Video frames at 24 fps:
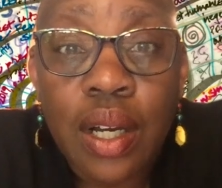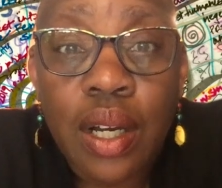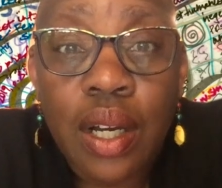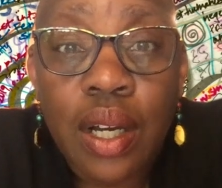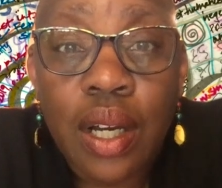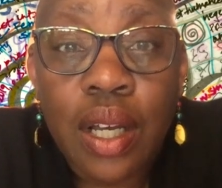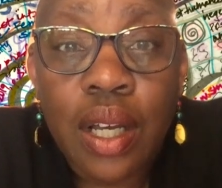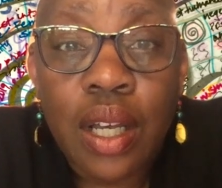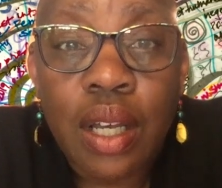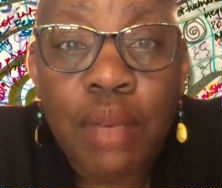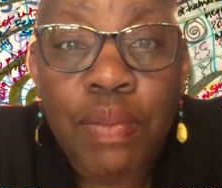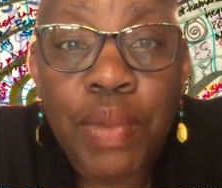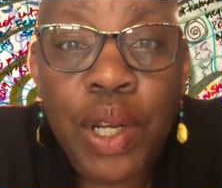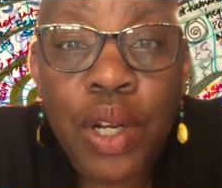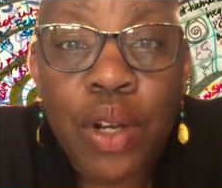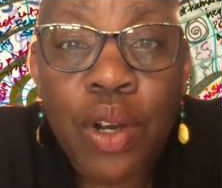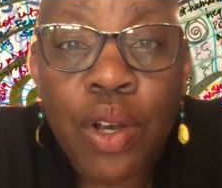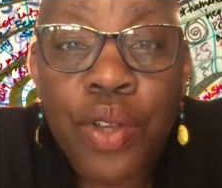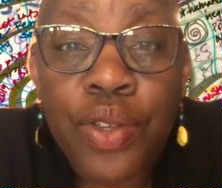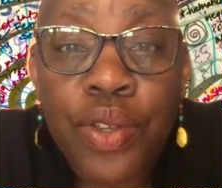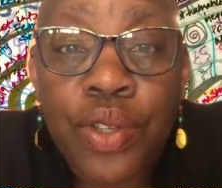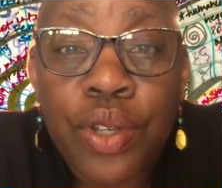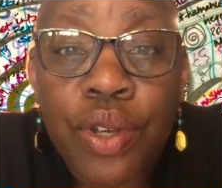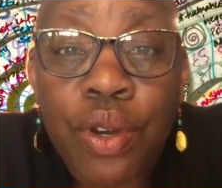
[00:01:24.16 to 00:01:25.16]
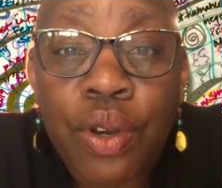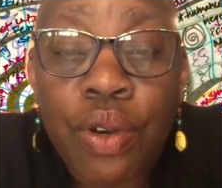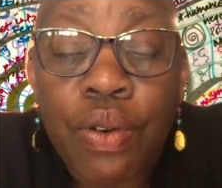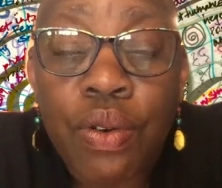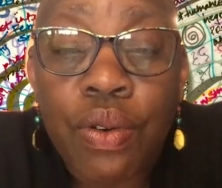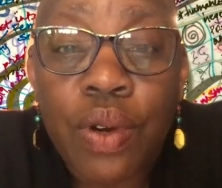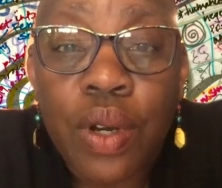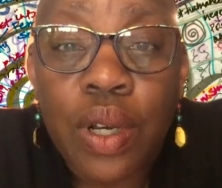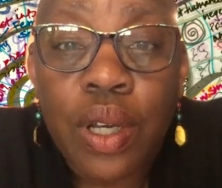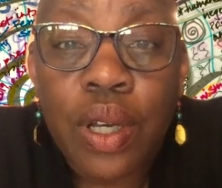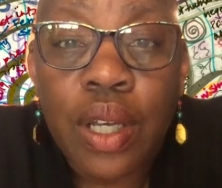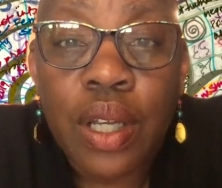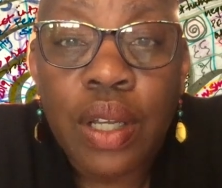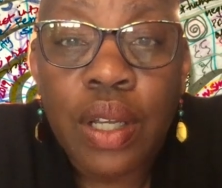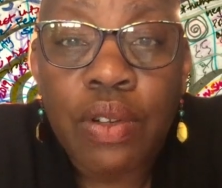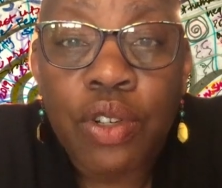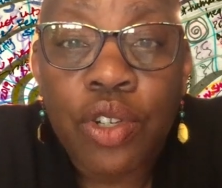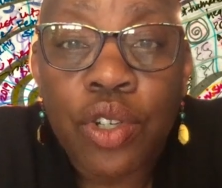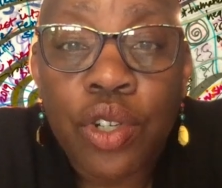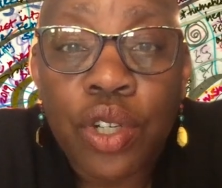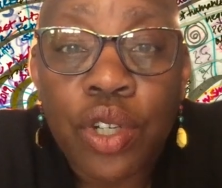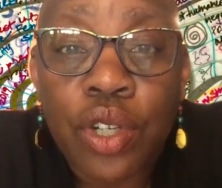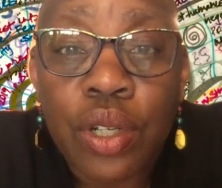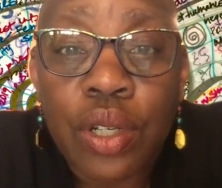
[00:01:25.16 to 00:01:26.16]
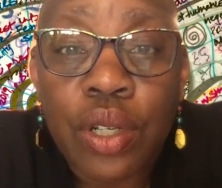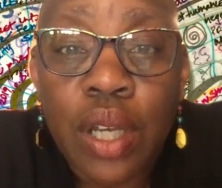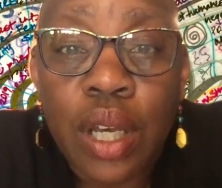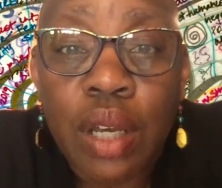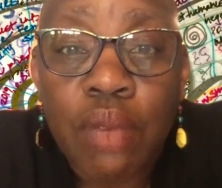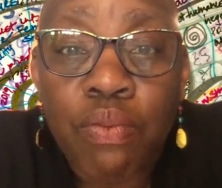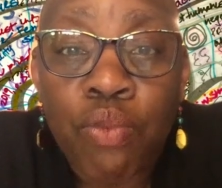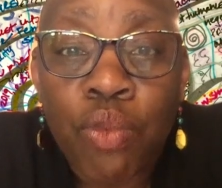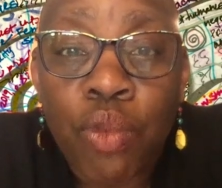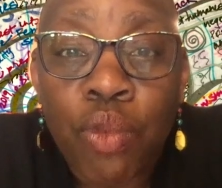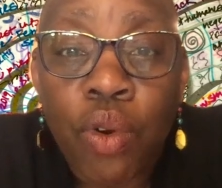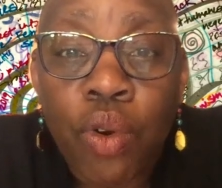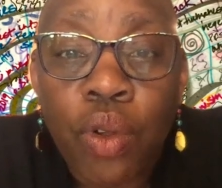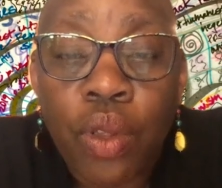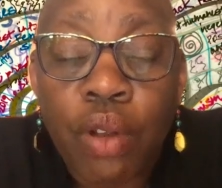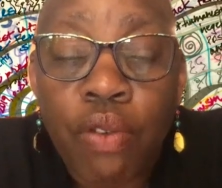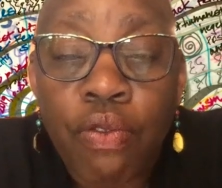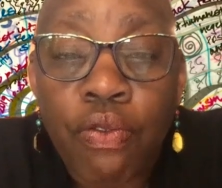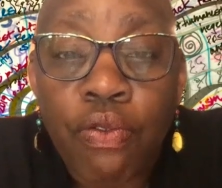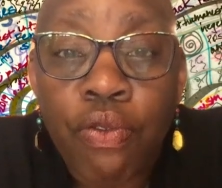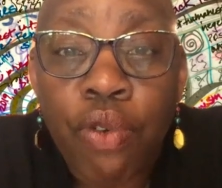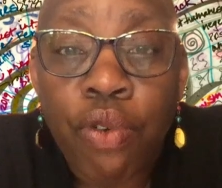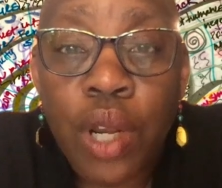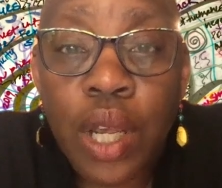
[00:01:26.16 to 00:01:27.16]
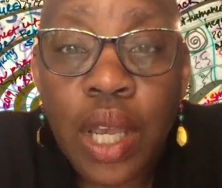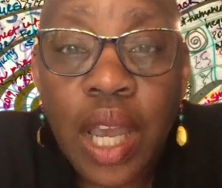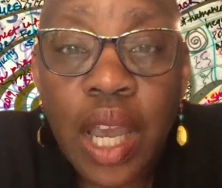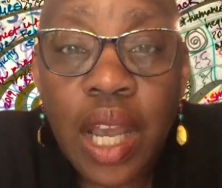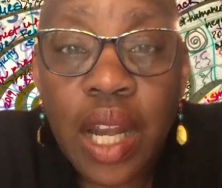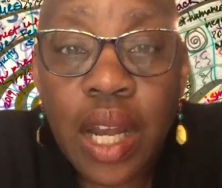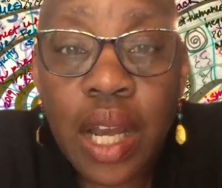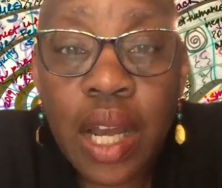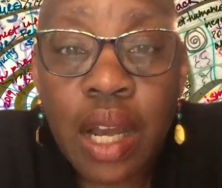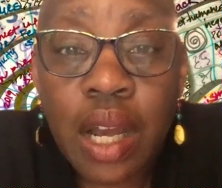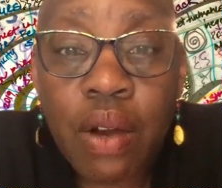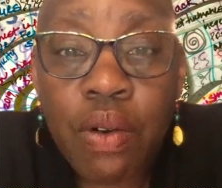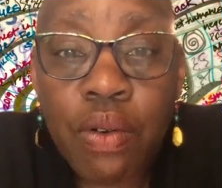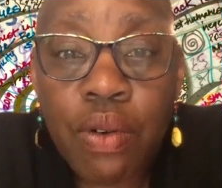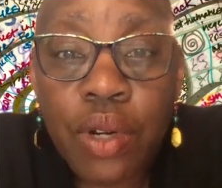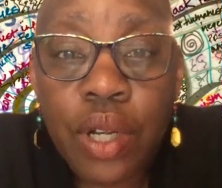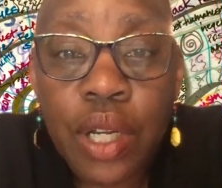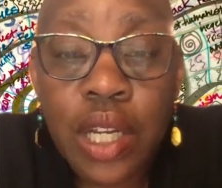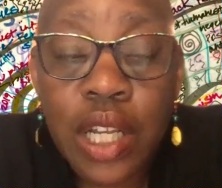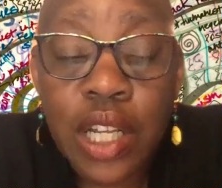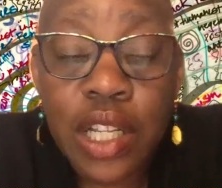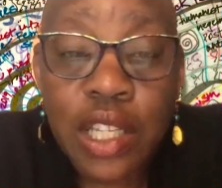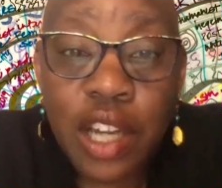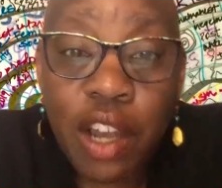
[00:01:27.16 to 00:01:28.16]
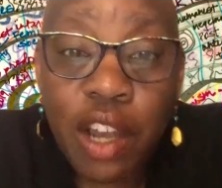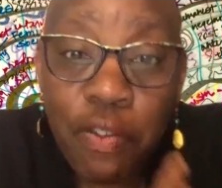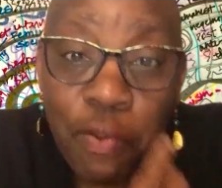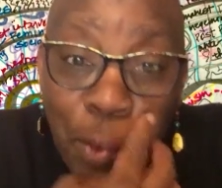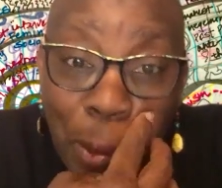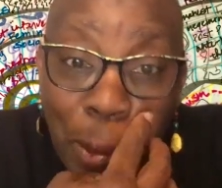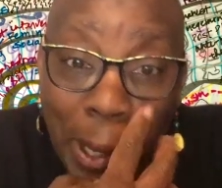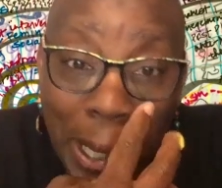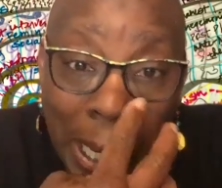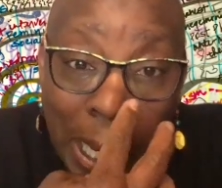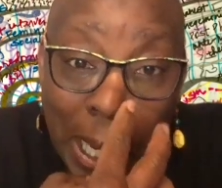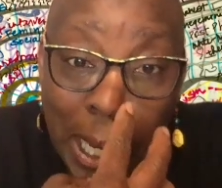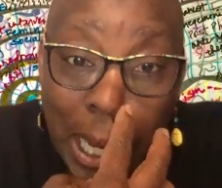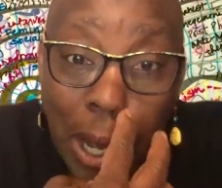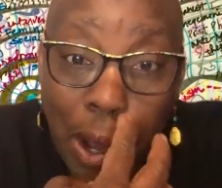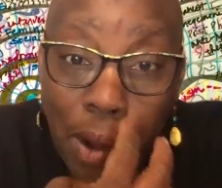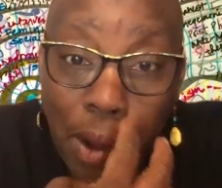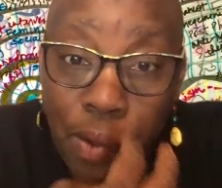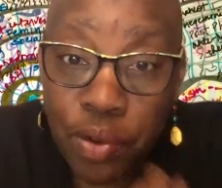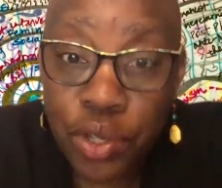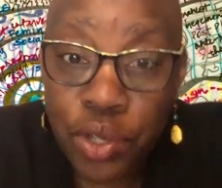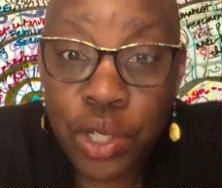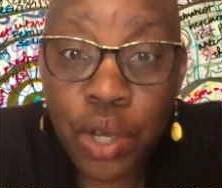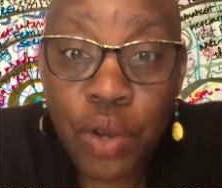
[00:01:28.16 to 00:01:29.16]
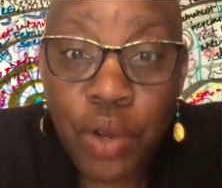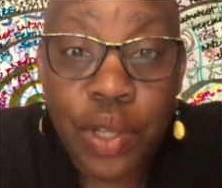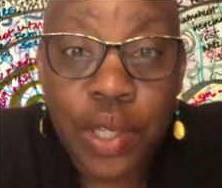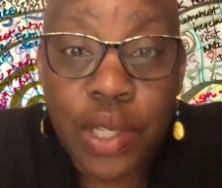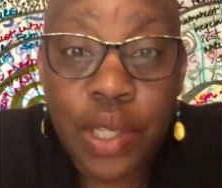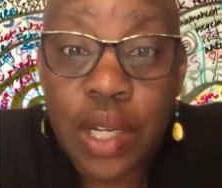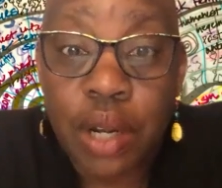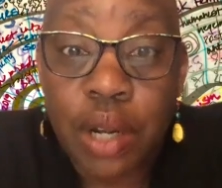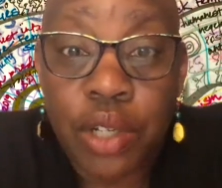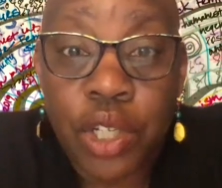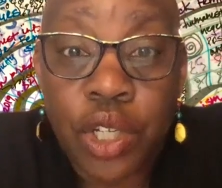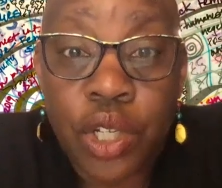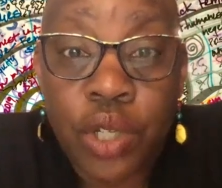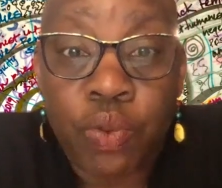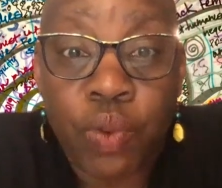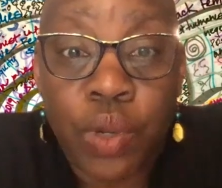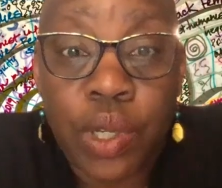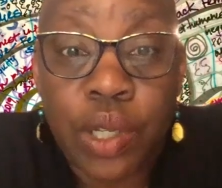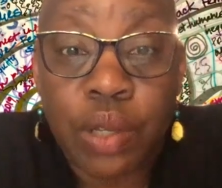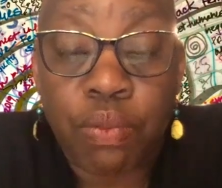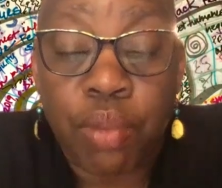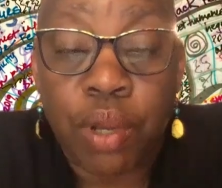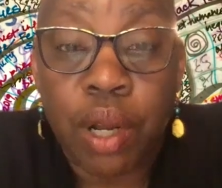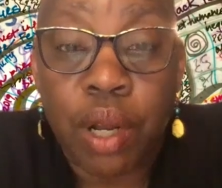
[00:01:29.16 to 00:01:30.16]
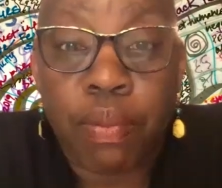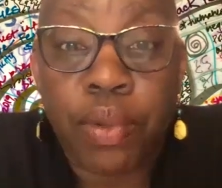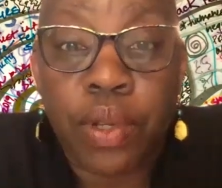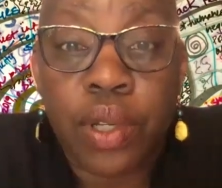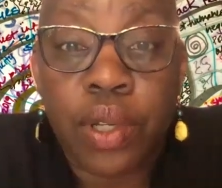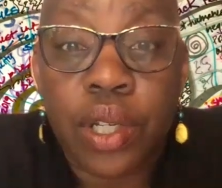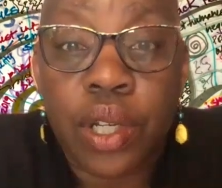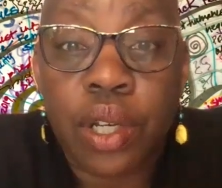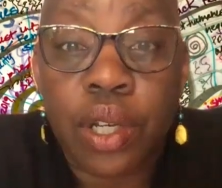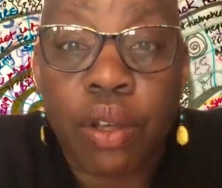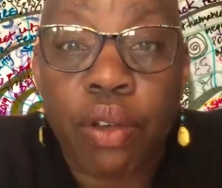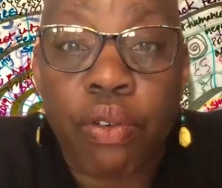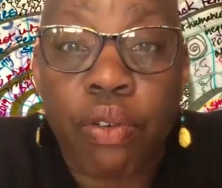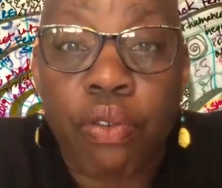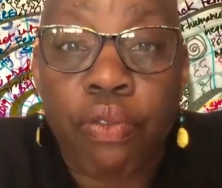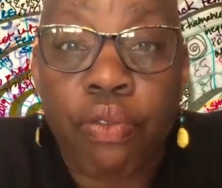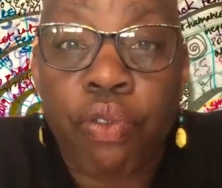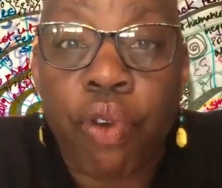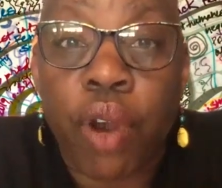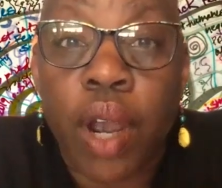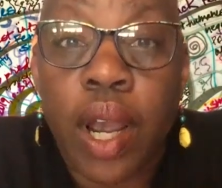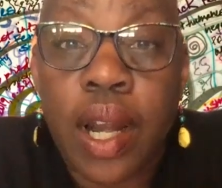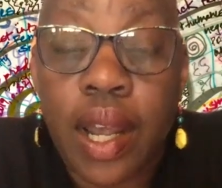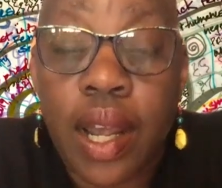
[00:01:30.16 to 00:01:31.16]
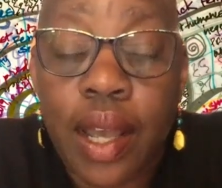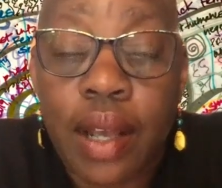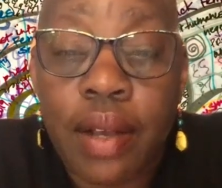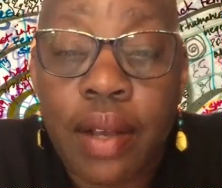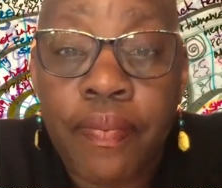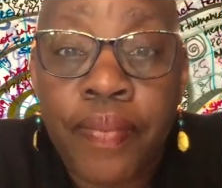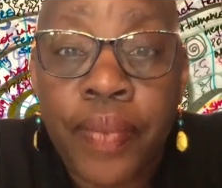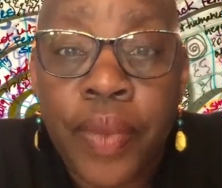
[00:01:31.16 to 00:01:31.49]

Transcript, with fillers: Um, and also, it should get more than 48 hours. It needs to have 48 hours notice, and it just wasn't put up until Friday.